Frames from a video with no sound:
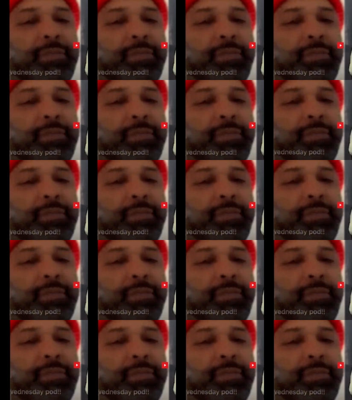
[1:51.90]

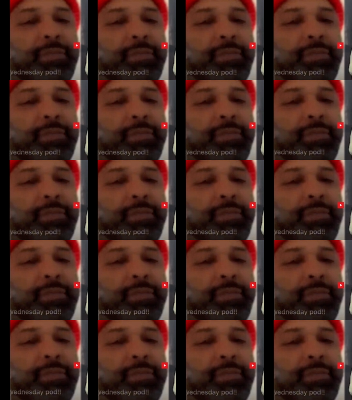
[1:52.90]

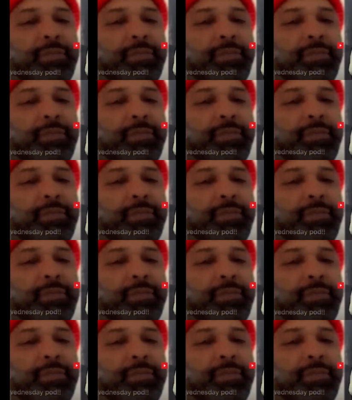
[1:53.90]

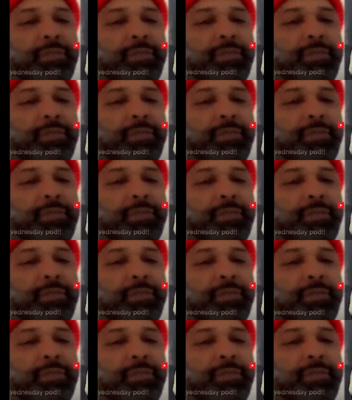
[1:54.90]

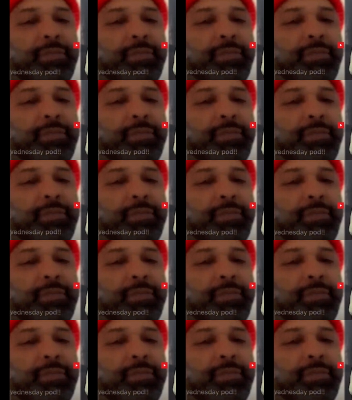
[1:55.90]

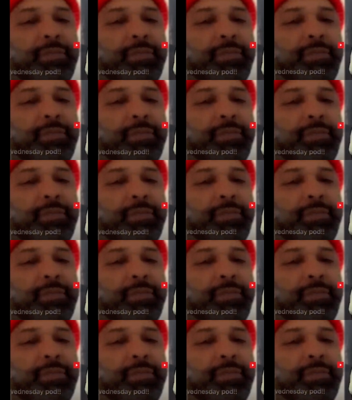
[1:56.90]

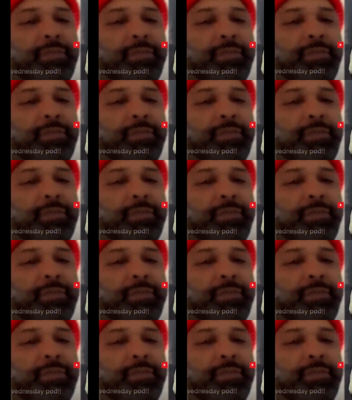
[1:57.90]

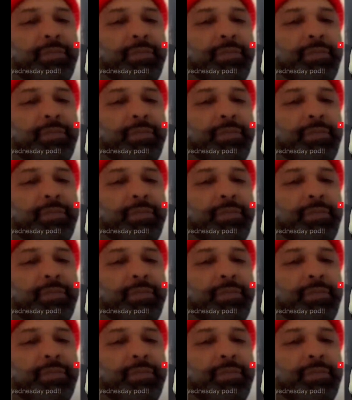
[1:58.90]
(not speaking)